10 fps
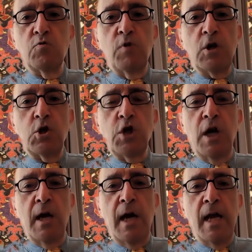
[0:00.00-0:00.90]

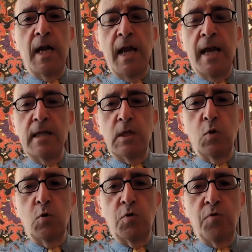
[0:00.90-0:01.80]
Russia and hates
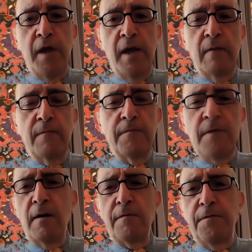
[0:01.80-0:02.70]
Ukraine.
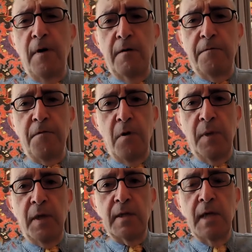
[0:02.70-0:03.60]
Far, far from
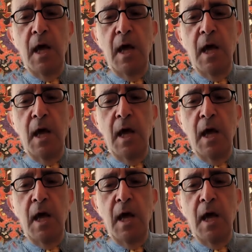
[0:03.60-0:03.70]
it.